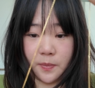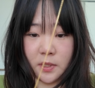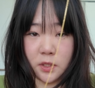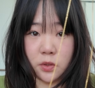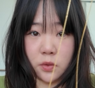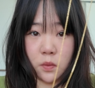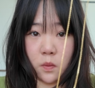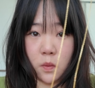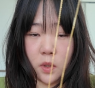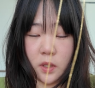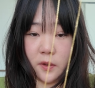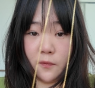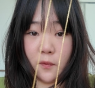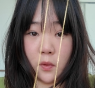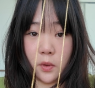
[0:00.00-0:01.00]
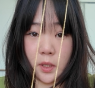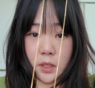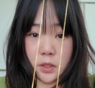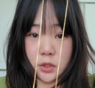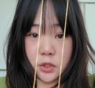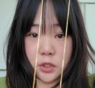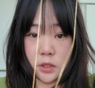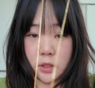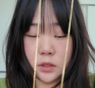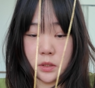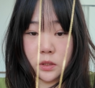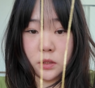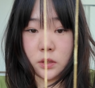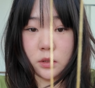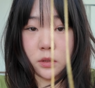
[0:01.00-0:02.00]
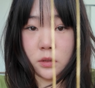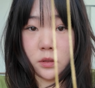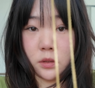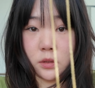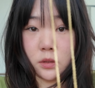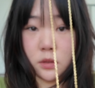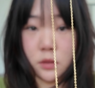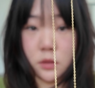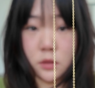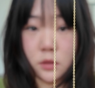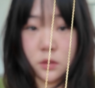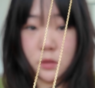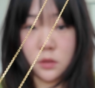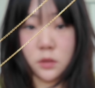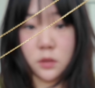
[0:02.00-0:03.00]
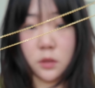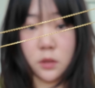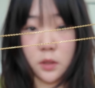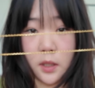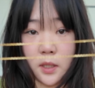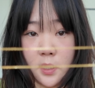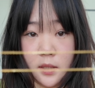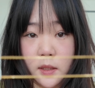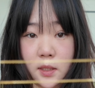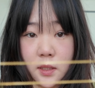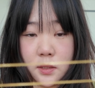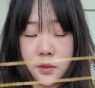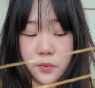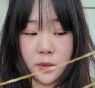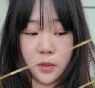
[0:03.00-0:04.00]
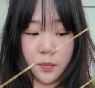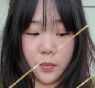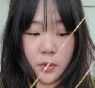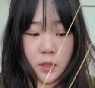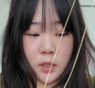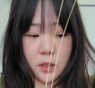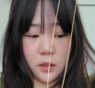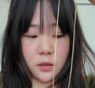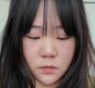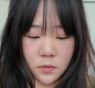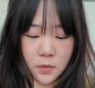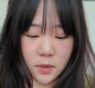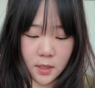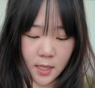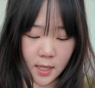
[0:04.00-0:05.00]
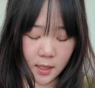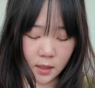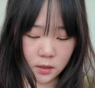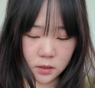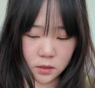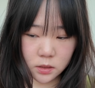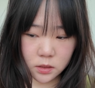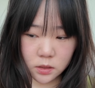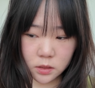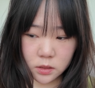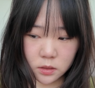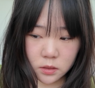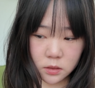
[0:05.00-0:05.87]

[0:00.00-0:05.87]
be 24 inches. I think it's really pretty. Next.